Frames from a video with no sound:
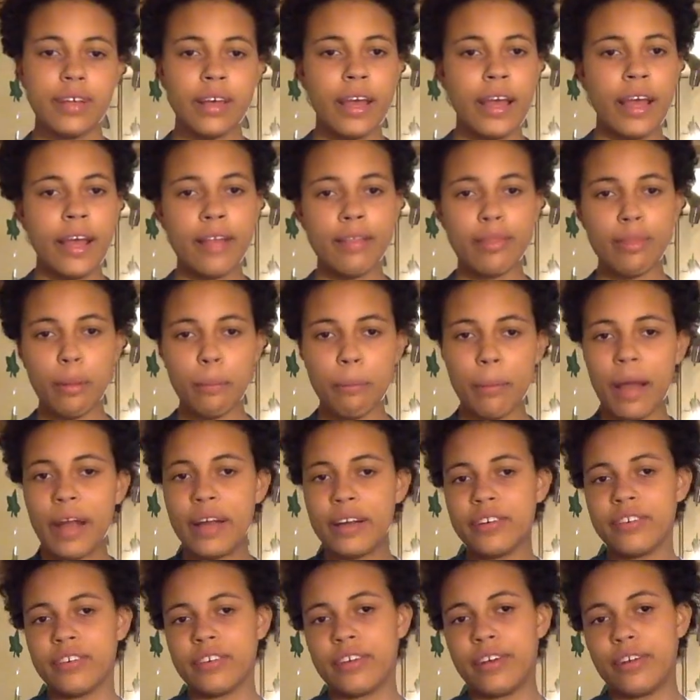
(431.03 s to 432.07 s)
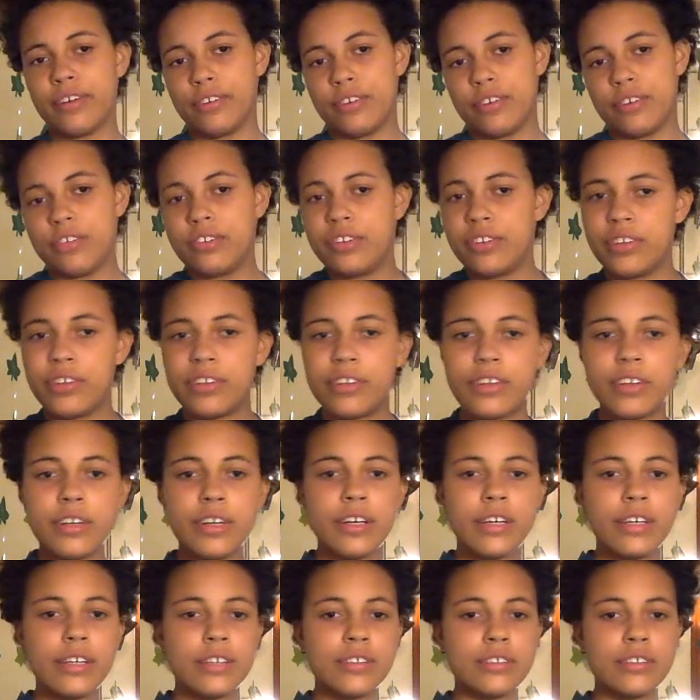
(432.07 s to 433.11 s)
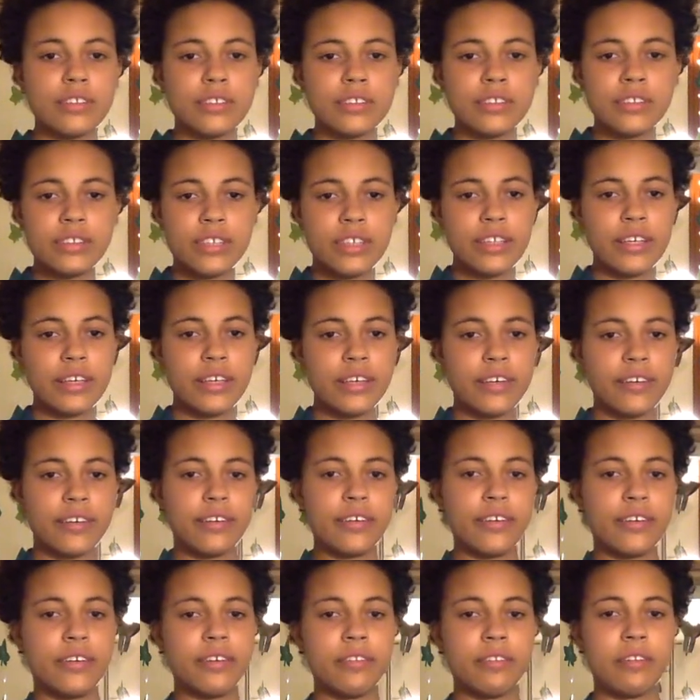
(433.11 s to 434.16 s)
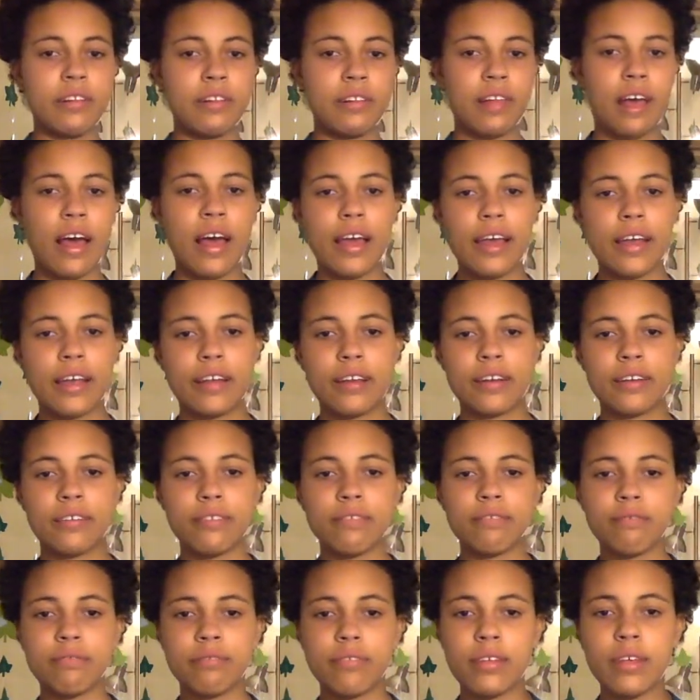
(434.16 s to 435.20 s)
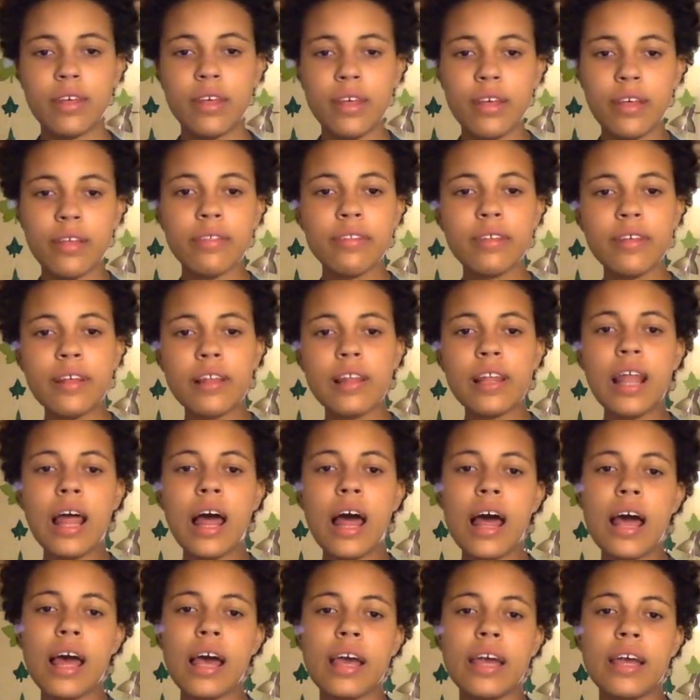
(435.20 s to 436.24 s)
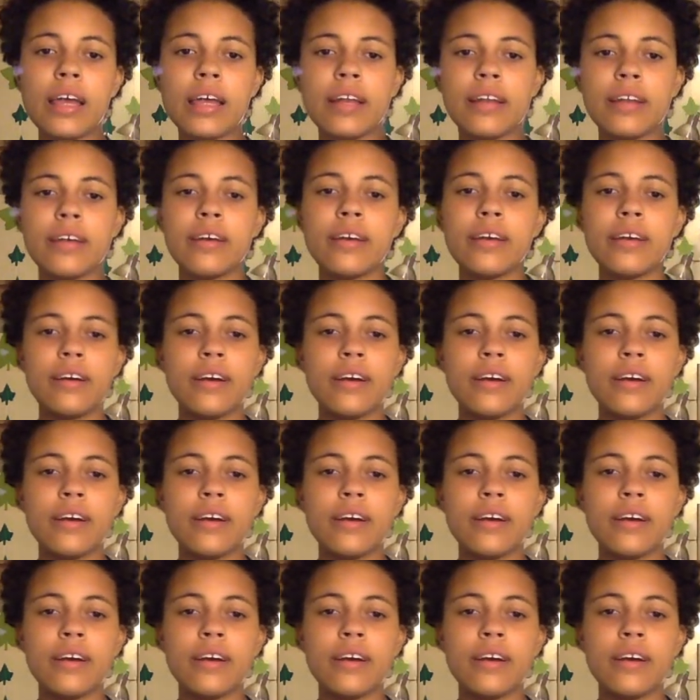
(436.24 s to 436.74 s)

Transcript: And the binder killer shirt. So you can see here the line. The line.